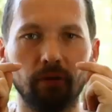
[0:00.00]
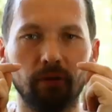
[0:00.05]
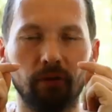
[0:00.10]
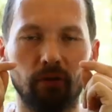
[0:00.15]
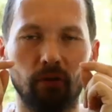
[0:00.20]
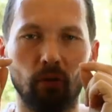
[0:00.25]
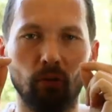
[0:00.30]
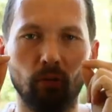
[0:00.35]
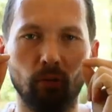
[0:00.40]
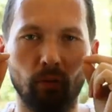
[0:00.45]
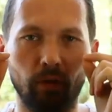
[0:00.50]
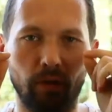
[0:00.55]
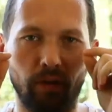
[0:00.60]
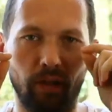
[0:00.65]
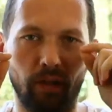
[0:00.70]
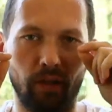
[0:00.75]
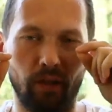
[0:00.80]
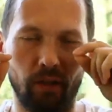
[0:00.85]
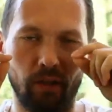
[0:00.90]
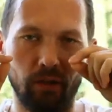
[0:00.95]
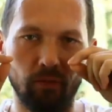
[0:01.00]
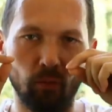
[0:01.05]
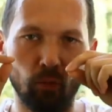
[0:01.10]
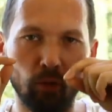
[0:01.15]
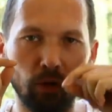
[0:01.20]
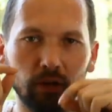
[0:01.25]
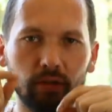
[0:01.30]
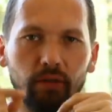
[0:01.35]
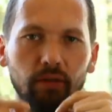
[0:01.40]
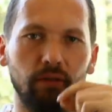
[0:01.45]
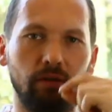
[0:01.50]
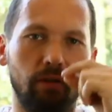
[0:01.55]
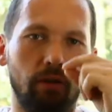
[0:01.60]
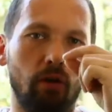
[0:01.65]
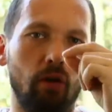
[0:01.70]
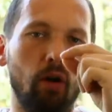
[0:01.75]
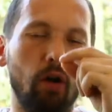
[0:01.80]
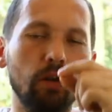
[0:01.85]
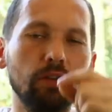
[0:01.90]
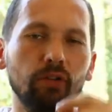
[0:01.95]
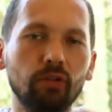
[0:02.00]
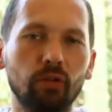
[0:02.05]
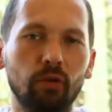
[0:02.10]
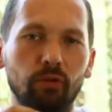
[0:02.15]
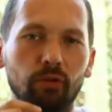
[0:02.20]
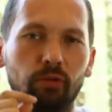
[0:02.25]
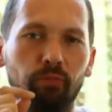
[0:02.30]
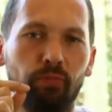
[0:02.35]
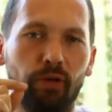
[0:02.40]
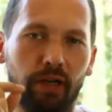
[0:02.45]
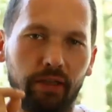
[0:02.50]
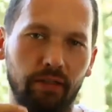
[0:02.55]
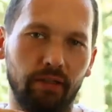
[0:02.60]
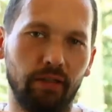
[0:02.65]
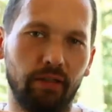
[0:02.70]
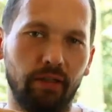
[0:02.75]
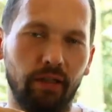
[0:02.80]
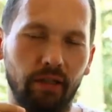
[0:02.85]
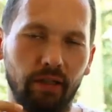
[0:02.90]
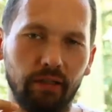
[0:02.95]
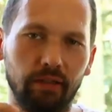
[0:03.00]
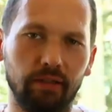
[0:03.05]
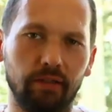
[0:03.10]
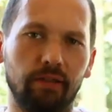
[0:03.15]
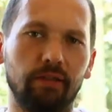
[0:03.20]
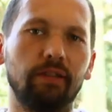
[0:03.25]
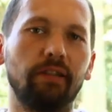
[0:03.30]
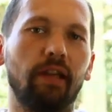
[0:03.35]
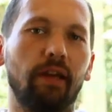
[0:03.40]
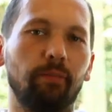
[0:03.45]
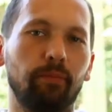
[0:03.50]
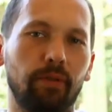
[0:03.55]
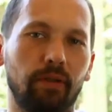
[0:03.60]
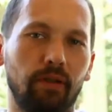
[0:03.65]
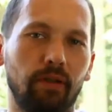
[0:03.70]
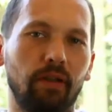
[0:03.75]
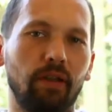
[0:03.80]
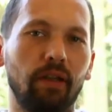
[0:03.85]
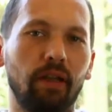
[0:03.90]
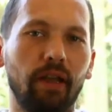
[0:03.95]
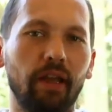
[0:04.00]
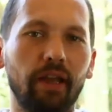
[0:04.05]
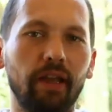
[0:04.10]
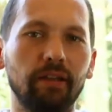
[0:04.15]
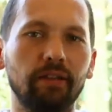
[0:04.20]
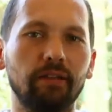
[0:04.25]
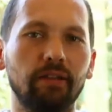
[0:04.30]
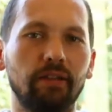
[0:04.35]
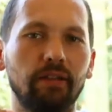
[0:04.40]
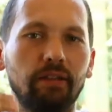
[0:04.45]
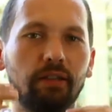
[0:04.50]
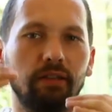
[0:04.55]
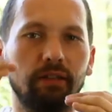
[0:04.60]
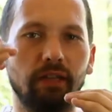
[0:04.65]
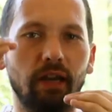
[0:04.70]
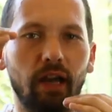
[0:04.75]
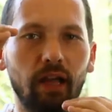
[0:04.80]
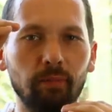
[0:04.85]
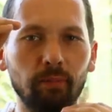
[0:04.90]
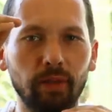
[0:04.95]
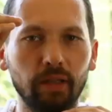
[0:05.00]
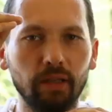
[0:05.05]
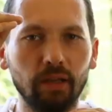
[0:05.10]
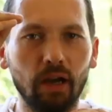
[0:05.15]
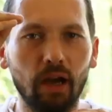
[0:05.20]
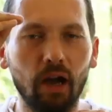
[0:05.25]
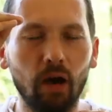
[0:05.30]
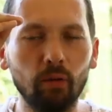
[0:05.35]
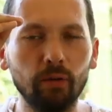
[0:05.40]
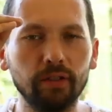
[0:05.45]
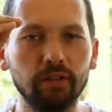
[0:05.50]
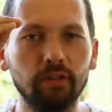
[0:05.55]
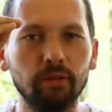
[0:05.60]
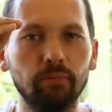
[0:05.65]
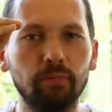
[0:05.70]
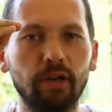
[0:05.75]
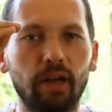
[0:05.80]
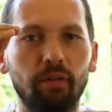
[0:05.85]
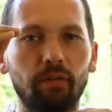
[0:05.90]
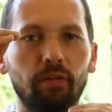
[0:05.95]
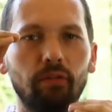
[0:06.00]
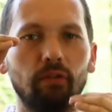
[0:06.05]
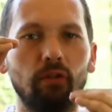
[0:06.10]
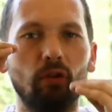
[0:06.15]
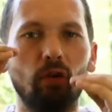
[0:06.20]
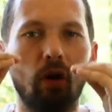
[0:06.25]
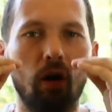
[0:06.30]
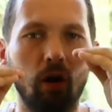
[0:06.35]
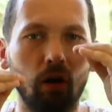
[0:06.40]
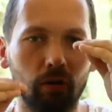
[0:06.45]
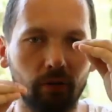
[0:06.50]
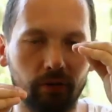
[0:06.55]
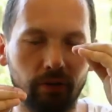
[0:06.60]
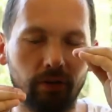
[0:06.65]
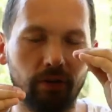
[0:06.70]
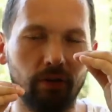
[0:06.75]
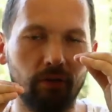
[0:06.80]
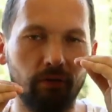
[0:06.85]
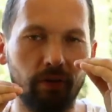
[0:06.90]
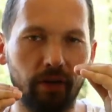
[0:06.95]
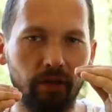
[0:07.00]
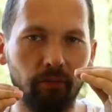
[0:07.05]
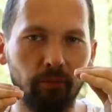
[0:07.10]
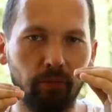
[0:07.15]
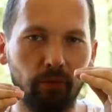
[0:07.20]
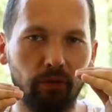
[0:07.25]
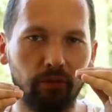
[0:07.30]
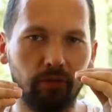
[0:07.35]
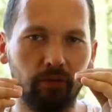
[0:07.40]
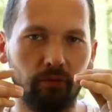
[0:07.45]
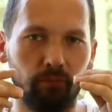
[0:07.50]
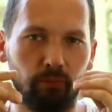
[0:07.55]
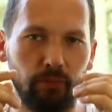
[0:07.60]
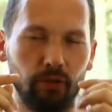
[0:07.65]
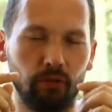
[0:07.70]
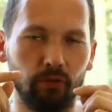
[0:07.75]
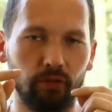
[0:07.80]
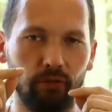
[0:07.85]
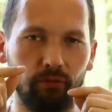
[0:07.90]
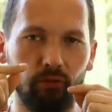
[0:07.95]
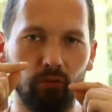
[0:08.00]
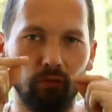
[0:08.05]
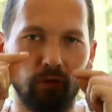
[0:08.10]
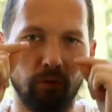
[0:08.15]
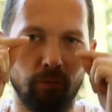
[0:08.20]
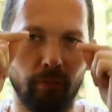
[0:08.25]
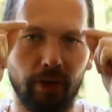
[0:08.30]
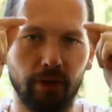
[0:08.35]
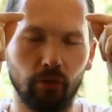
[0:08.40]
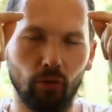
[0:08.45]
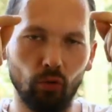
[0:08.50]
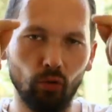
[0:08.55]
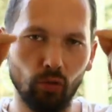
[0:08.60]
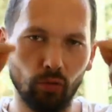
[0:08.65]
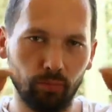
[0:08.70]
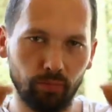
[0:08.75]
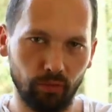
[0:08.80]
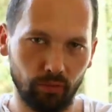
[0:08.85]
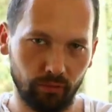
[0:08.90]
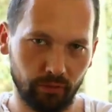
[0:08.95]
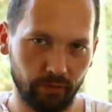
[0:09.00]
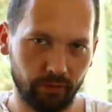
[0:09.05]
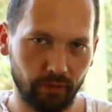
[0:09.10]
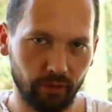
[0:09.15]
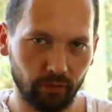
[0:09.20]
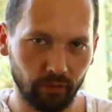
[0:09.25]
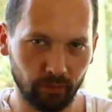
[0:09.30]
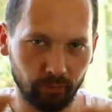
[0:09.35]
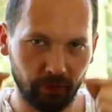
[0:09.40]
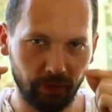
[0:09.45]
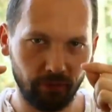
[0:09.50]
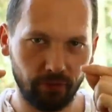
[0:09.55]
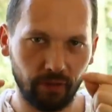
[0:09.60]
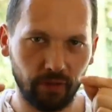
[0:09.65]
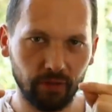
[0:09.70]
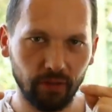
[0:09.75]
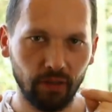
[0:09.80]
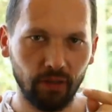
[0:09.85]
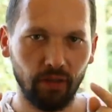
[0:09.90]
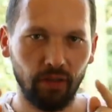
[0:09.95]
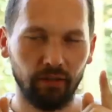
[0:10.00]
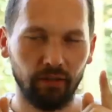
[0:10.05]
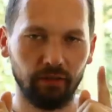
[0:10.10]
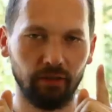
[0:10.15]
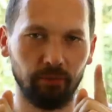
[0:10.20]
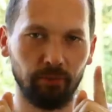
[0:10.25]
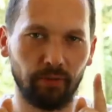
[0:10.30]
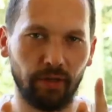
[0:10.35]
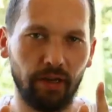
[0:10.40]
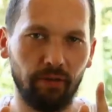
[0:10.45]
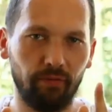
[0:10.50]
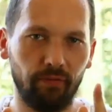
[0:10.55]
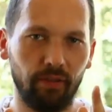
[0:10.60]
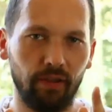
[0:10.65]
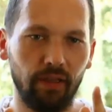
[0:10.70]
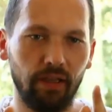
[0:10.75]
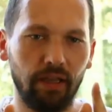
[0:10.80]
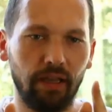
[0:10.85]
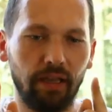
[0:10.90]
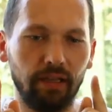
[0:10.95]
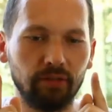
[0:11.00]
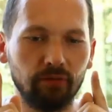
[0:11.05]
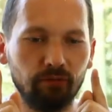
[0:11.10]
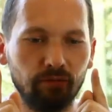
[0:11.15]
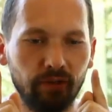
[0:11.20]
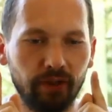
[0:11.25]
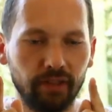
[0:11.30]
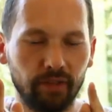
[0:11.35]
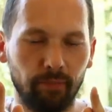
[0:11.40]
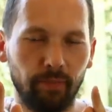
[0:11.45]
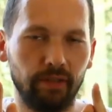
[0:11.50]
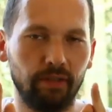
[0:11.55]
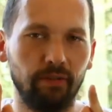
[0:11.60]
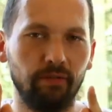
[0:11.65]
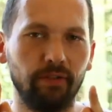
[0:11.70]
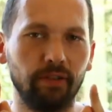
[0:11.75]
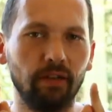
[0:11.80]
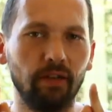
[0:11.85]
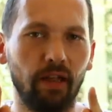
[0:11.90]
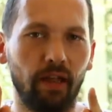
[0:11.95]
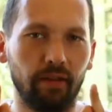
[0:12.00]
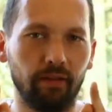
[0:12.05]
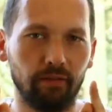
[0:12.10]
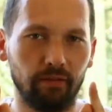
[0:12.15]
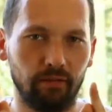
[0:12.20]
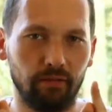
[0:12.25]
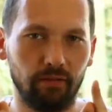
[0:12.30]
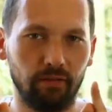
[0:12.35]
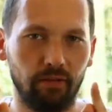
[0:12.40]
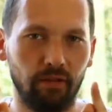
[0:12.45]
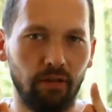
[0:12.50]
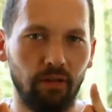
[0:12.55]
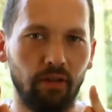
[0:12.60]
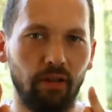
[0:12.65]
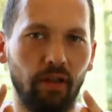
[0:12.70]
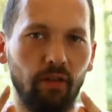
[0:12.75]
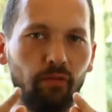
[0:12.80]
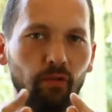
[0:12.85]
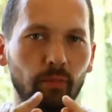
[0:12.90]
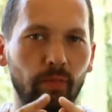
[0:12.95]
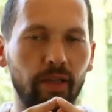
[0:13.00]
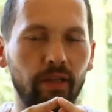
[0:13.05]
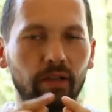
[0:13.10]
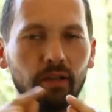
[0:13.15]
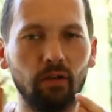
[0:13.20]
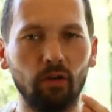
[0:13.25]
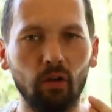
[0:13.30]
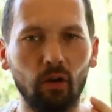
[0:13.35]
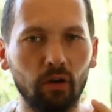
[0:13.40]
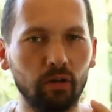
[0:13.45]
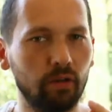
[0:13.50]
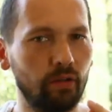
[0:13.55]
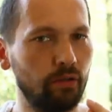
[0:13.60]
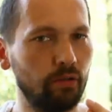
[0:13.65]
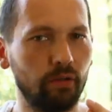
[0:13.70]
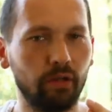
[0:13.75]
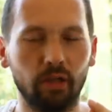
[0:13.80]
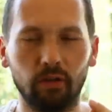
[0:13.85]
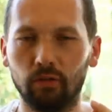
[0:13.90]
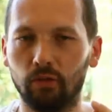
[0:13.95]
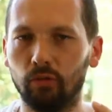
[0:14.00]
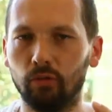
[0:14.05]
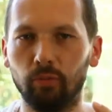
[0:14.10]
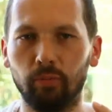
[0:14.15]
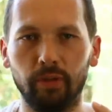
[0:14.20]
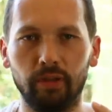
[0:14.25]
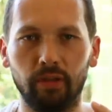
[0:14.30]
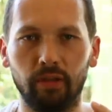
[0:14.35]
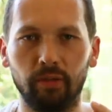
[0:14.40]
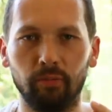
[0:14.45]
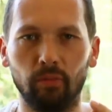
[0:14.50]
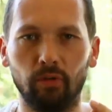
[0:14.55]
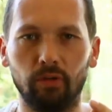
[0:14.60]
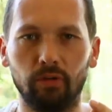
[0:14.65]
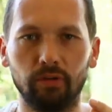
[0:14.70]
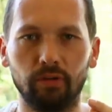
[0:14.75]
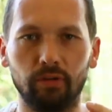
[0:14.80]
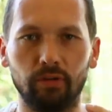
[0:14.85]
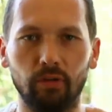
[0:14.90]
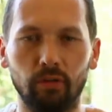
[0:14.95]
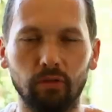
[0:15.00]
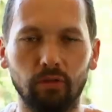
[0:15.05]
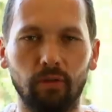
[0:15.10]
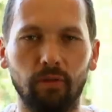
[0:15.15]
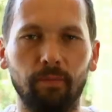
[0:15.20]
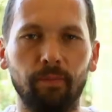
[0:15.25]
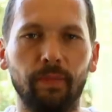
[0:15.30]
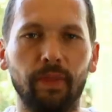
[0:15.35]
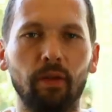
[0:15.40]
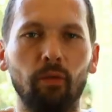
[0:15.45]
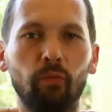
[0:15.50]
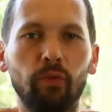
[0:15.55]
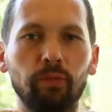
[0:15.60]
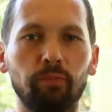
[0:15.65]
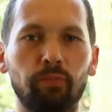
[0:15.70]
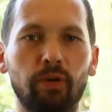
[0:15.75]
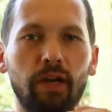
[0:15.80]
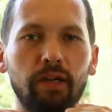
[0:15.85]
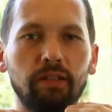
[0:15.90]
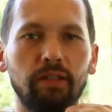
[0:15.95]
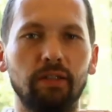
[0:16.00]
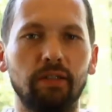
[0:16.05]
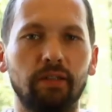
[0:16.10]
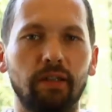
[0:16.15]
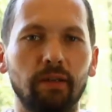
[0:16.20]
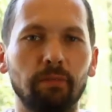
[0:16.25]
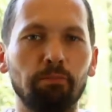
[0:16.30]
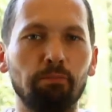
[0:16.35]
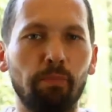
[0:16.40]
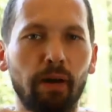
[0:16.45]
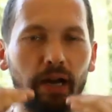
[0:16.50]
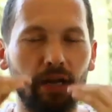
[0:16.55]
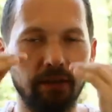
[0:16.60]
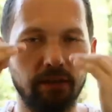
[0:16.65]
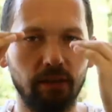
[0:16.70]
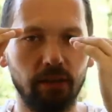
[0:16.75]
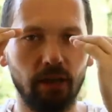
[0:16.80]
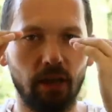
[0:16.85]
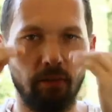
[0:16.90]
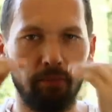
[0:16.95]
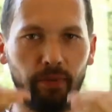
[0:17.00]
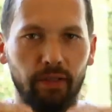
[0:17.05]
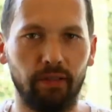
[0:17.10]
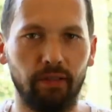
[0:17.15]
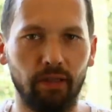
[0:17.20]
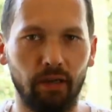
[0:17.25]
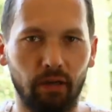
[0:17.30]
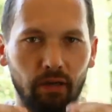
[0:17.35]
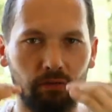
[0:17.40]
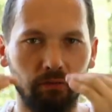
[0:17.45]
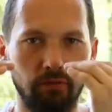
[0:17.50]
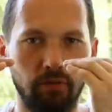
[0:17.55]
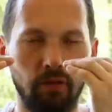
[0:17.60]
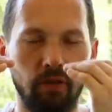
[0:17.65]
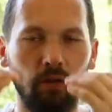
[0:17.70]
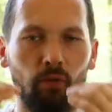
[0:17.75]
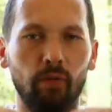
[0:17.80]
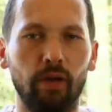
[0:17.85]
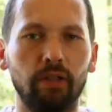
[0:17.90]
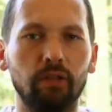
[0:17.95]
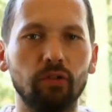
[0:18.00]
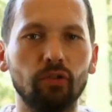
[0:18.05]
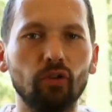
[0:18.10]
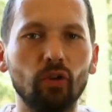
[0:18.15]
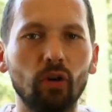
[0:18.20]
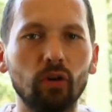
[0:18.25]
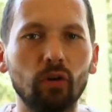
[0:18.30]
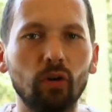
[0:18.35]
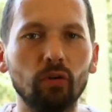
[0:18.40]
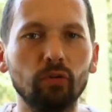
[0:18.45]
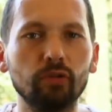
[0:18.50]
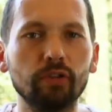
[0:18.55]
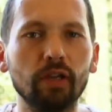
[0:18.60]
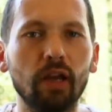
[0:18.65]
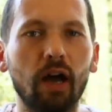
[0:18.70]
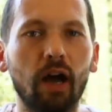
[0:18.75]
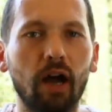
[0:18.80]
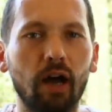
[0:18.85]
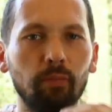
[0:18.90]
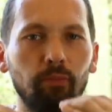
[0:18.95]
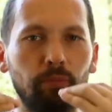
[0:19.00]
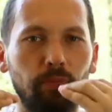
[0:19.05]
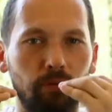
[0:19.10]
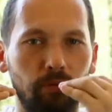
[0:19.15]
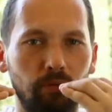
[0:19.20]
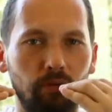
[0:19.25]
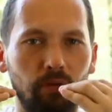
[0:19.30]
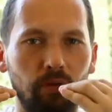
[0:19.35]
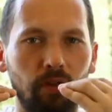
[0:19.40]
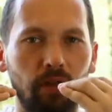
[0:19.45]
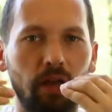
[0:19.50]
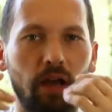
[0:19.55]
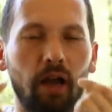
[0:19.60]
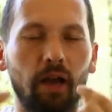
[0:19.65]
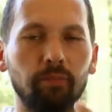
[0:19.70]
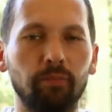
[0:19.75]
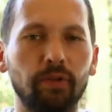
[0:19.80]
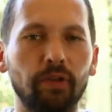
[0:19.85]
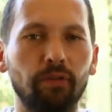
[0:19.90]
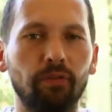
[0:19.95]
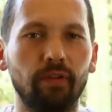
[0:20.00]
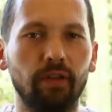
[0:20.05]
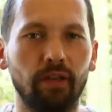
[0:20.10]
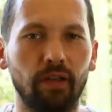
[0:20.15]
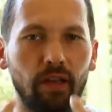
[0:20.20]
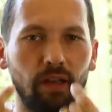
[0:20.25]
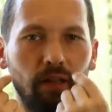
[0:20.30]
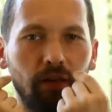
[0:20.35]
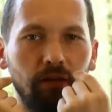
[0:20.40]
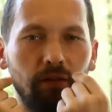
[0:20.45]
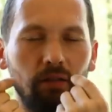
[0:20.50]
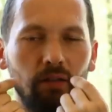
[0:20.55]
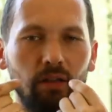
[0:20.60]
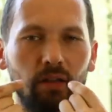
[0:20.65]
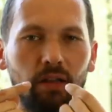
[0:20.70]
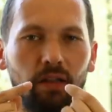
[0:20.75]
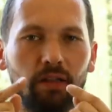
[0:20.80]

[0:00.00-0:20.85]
So what also you're practicing in this step, is the timing. How is the breath long? This is very important, because if you want to make loop of the circular breathing, the breath has very specific length. If you make it longer, you cannot loop it anymore. So we're practicing biting up and down. When the jaw goes up, I'm breathing in.